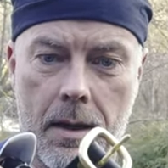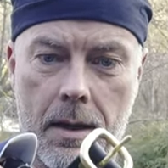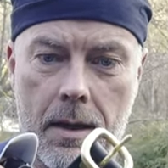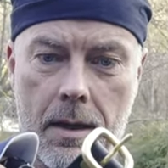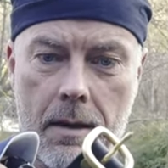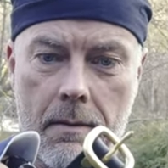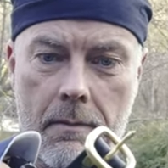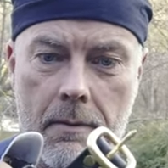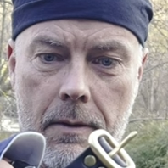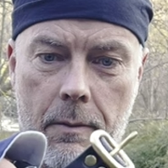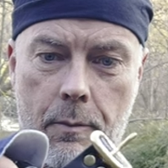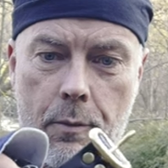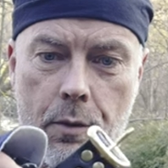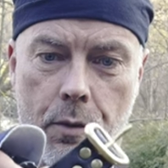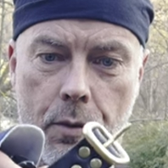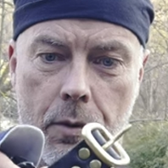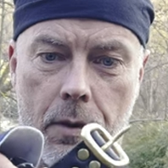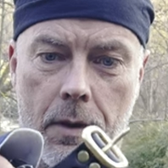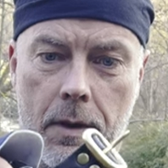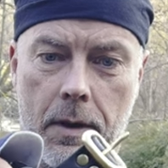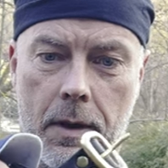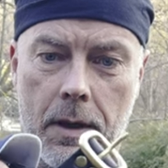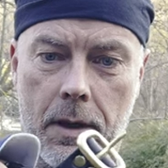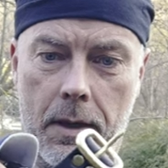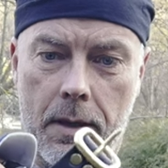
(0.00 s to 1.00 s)
then we put
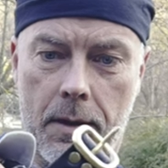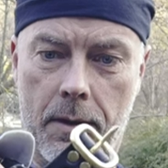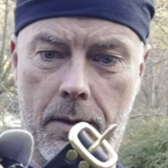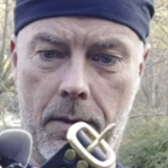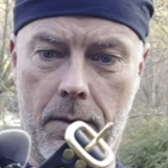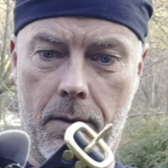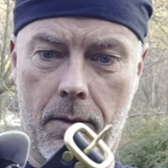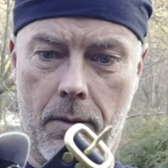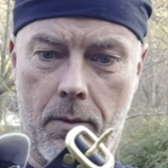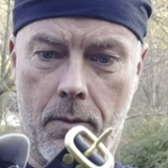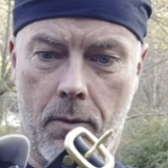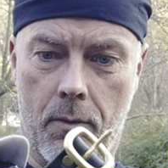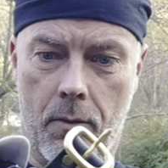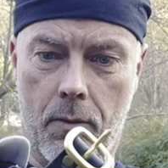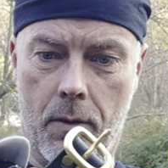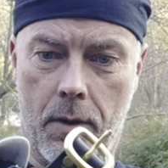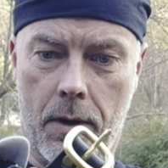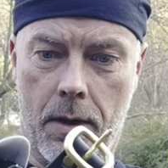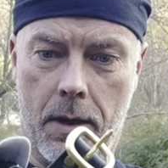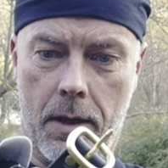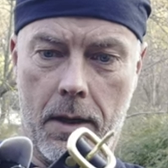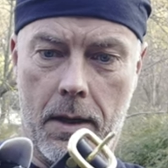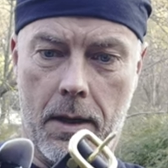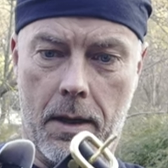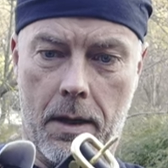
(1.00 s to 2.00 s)
this through
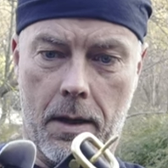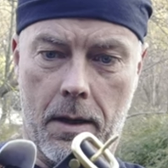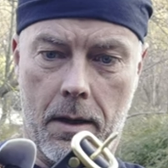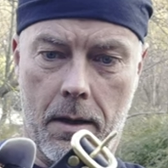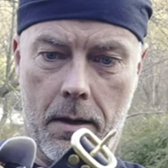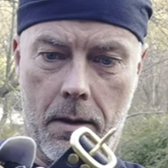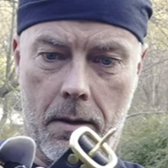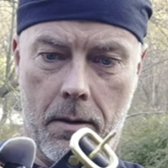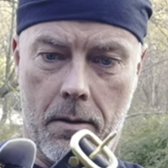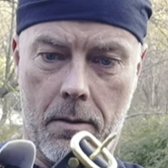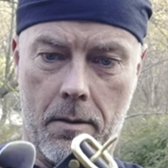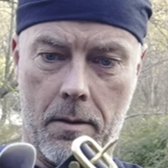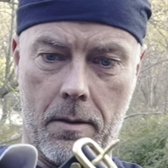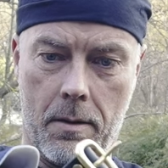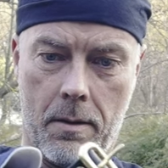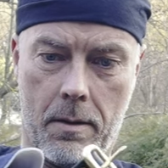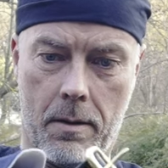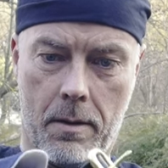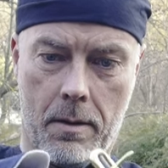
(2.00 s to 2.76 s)
here,